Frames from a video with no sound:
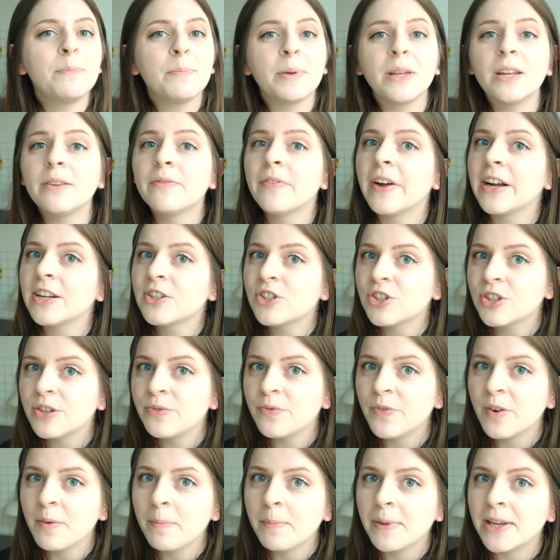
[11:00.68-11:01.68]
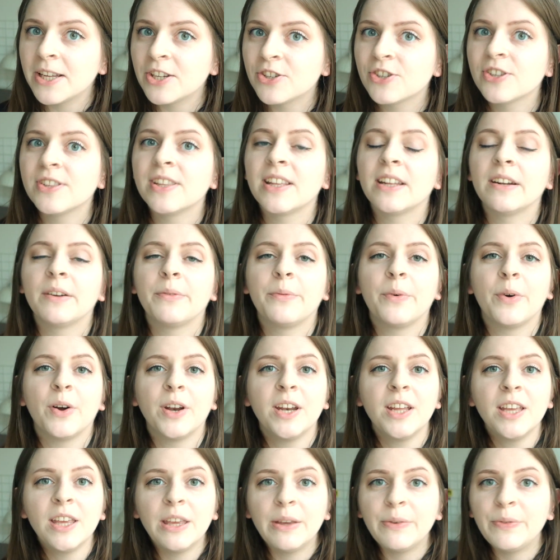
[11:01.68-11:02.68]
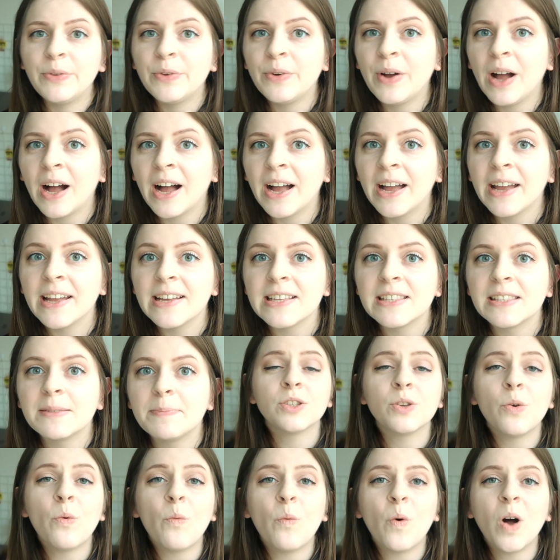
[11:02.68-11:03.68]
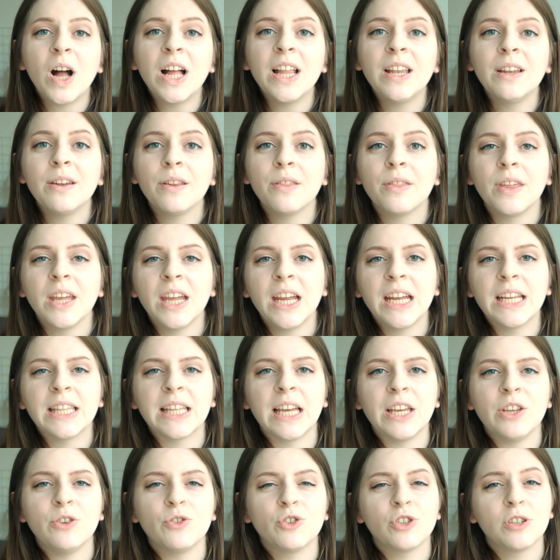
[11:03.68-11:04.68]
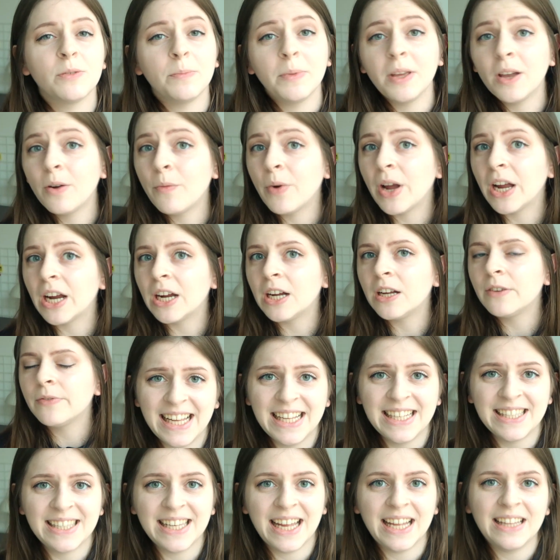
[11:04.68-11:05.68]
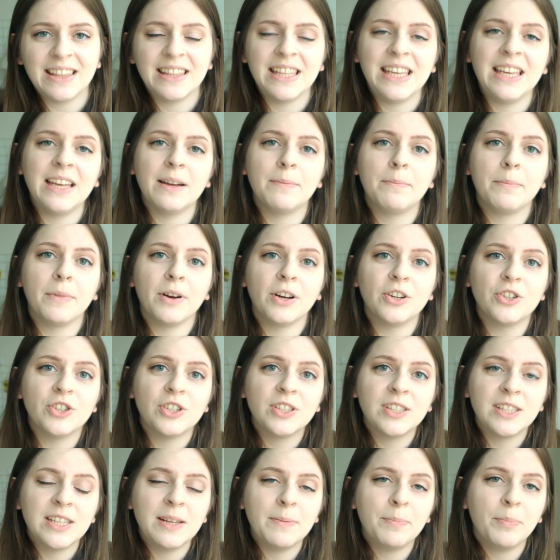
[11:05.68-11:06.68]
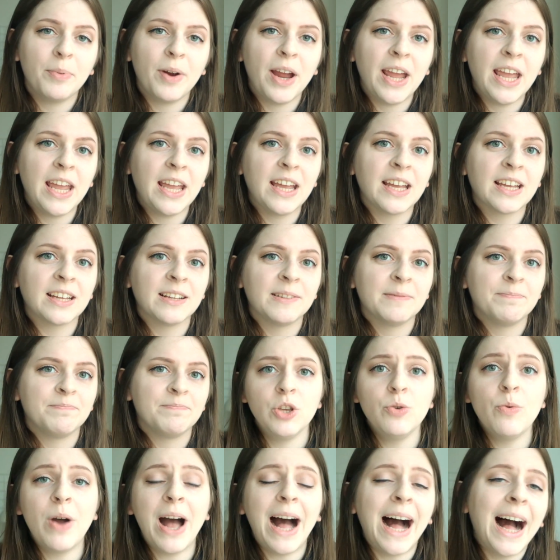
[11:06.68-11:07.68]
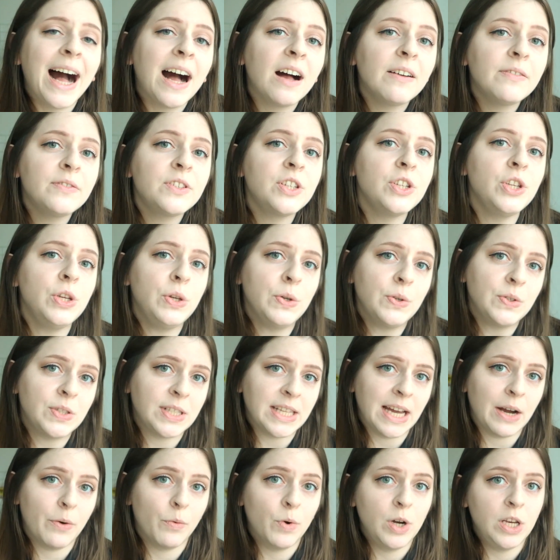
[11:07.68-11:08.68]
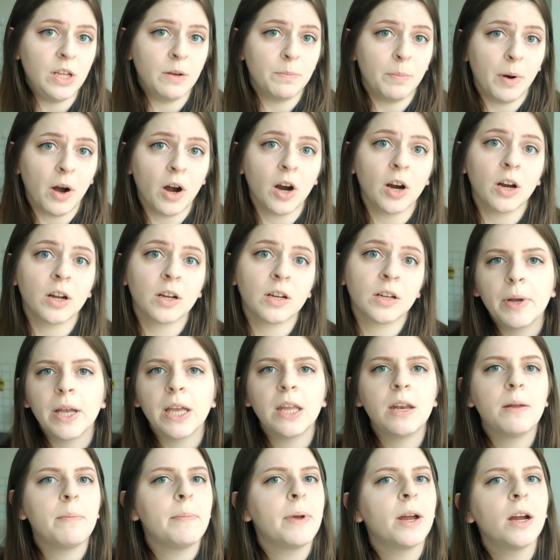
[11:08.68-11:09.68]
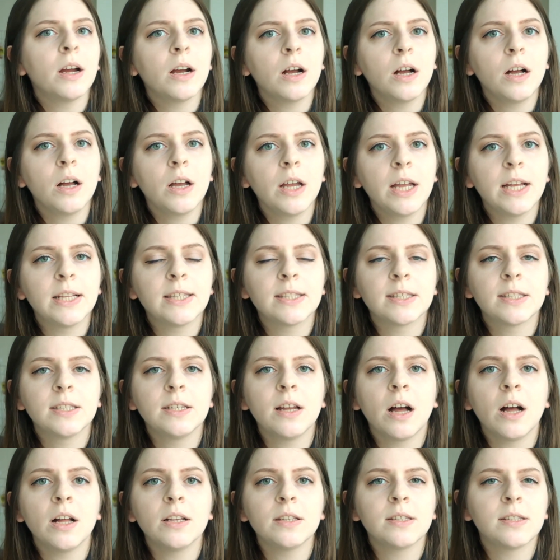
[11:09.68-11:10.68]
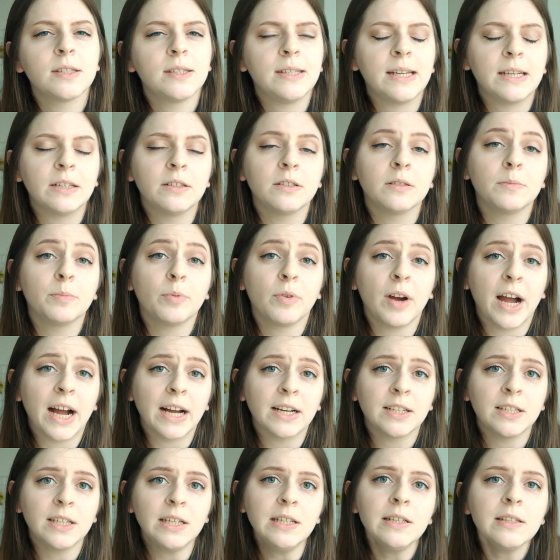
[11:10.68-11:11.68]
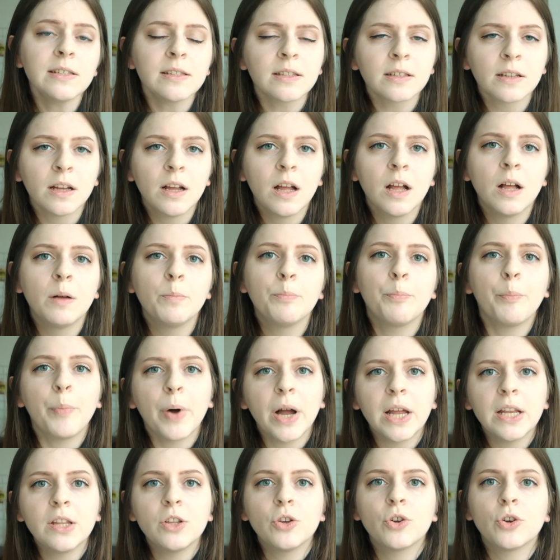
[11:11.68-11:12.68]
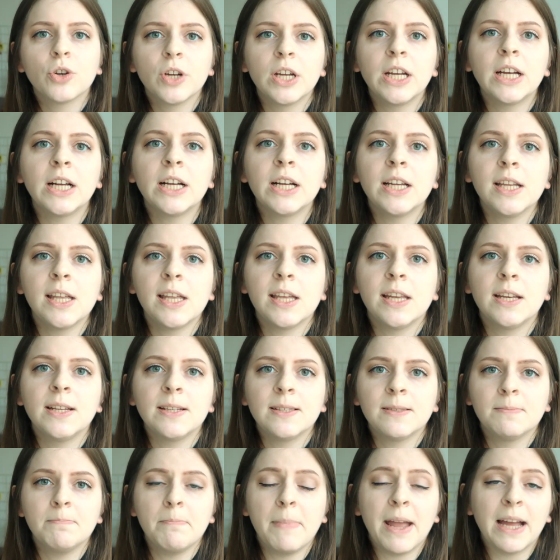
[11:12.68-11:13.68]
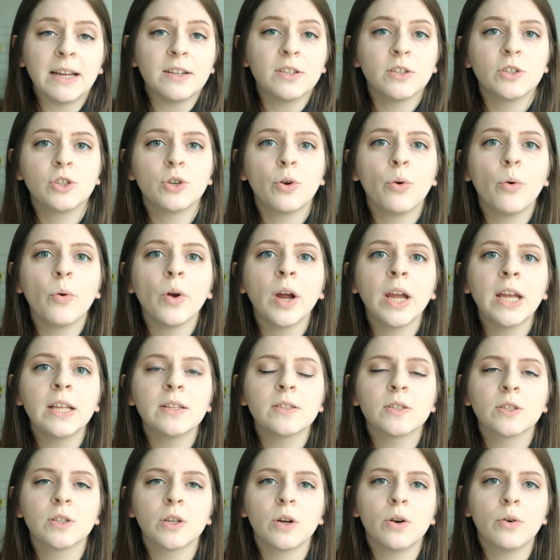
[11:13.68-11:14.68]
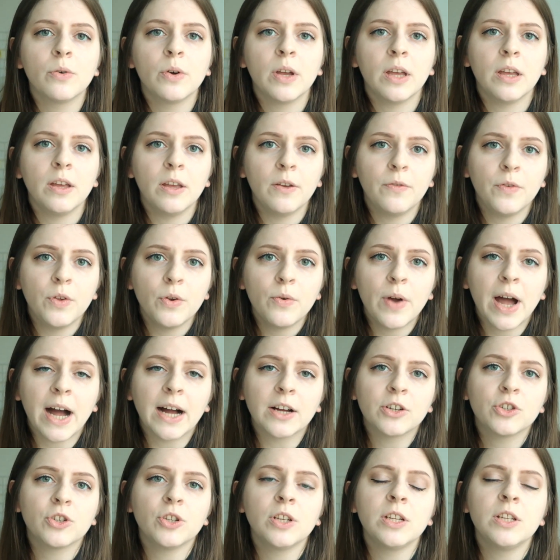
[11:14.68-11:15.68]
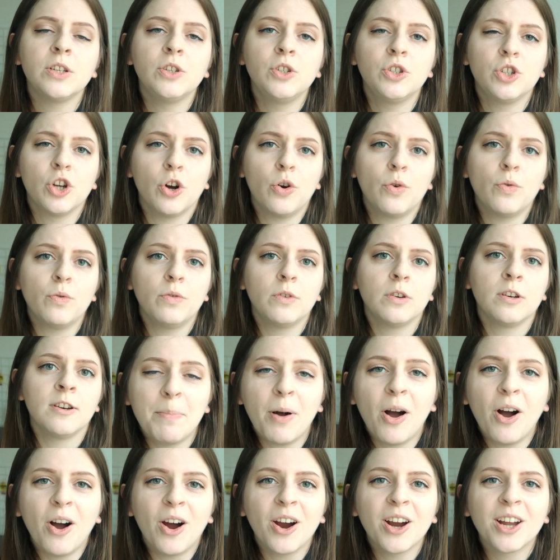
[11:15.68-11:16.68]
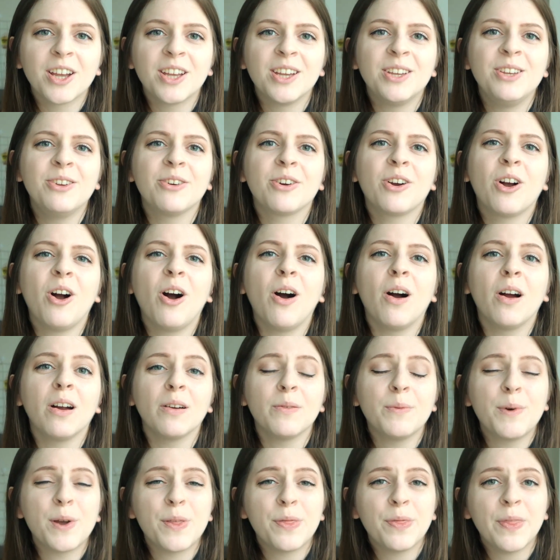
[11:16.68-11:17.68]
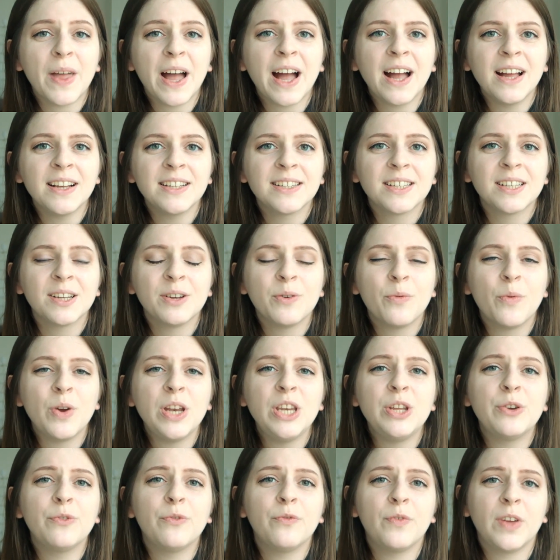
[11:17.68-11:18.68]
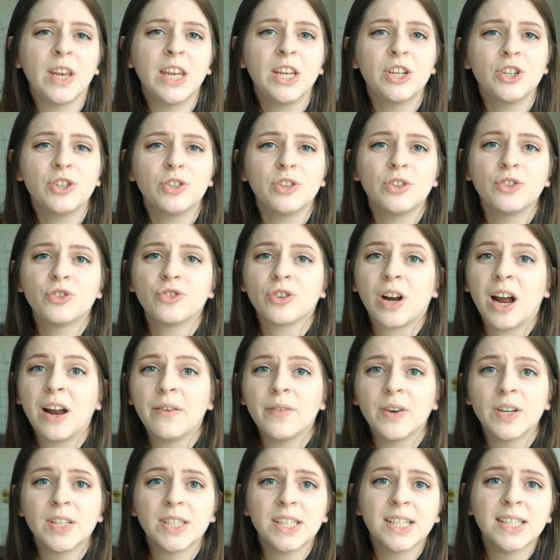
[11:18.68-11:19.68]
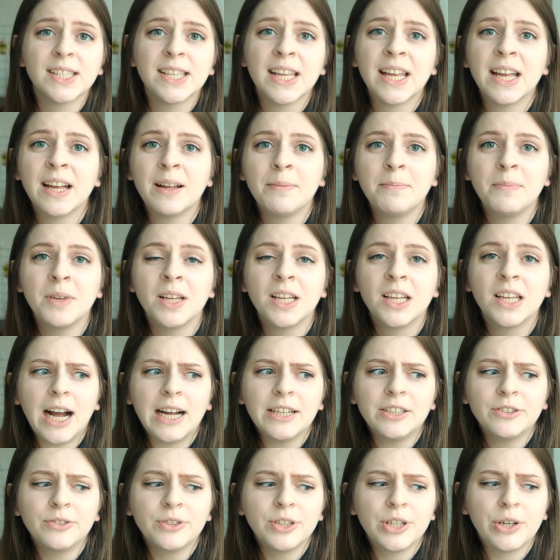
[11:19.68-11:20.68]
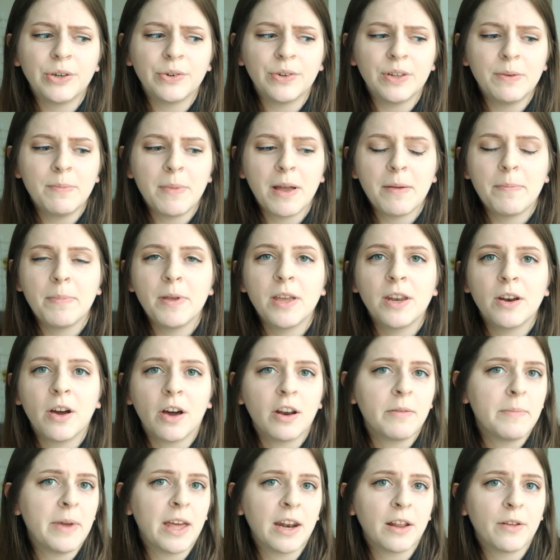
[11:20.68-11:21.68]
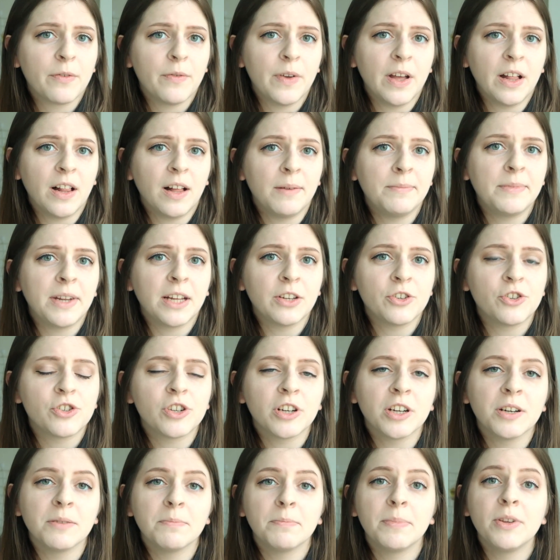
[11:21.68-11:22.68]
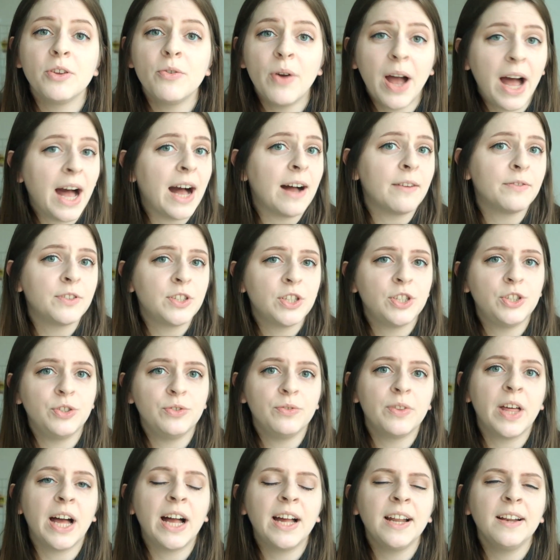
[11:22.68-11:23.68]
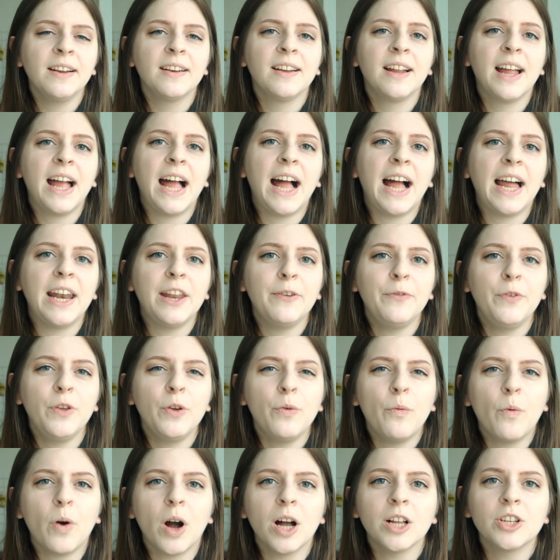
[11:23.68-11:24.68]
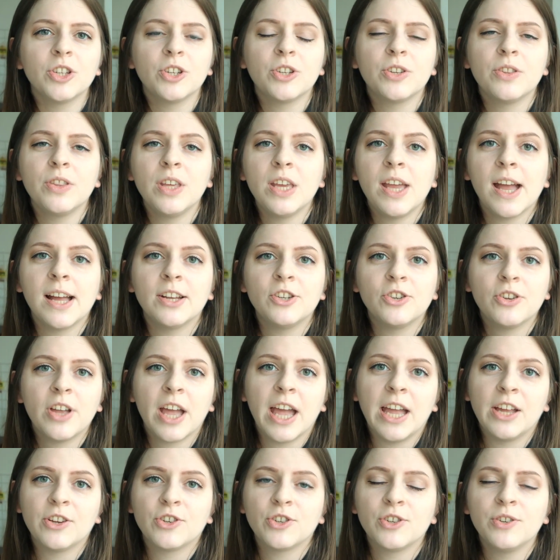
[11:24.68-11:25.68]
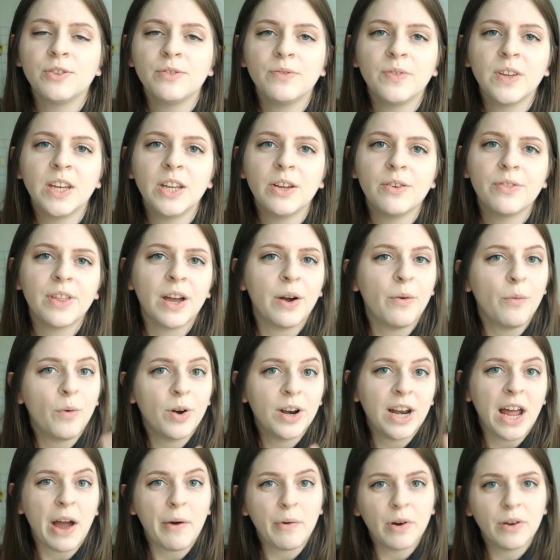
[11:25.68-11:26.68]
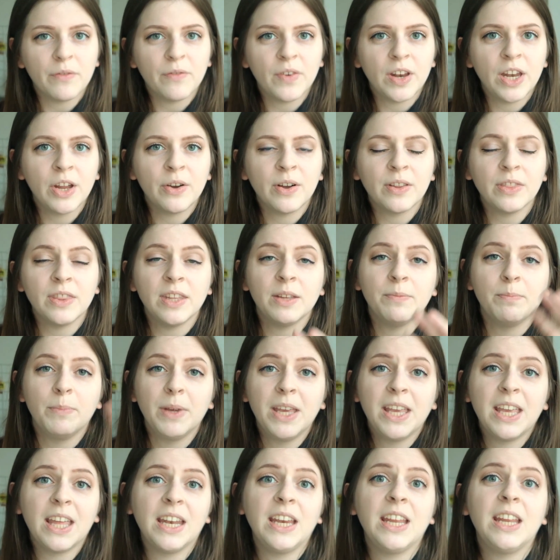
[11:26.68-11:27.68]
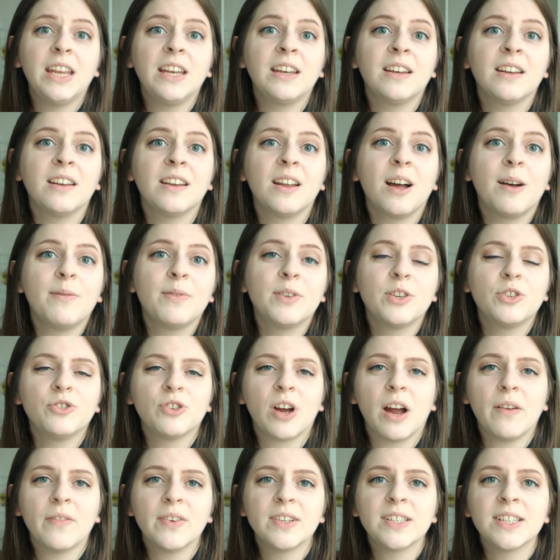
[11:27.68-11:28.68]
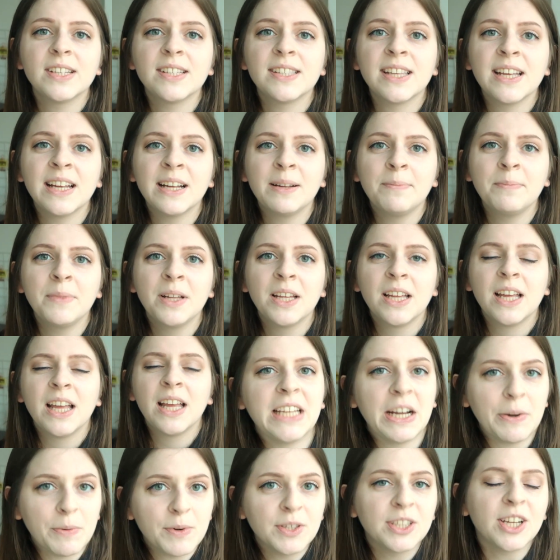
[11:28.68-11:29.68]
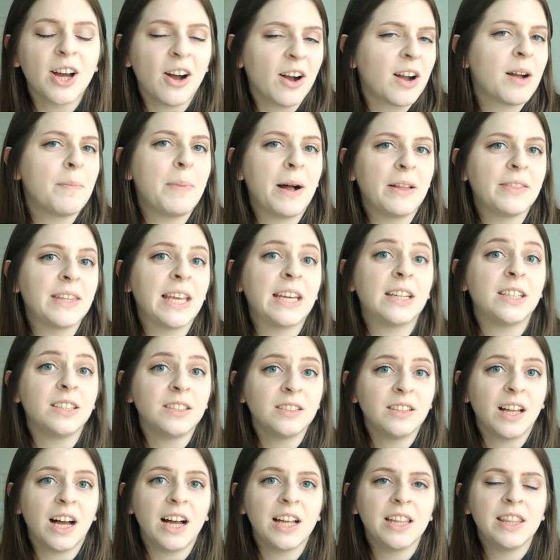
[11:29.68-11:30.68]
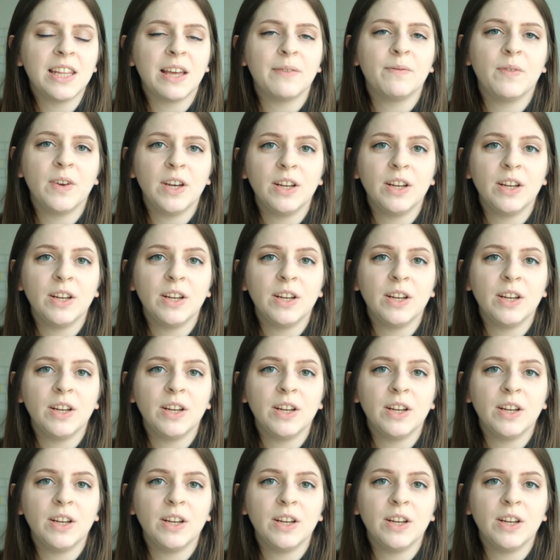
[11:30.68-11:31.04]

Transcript: a bit of extra information that I want to give you guys. So one thing that you should be aware of is that the emergency brake, you have to use that when you park. But in America, it's not standard practice. But in Korea, it is mandatory, so if you actually don't park your car with that when you finish the driver's exam, I don't know, it might be an automatic fail, I'm not sure. But you have to do that. And if you watch the educational video, that 1-hour video at the beginning of the driver's exam, they will talk about that a lot in that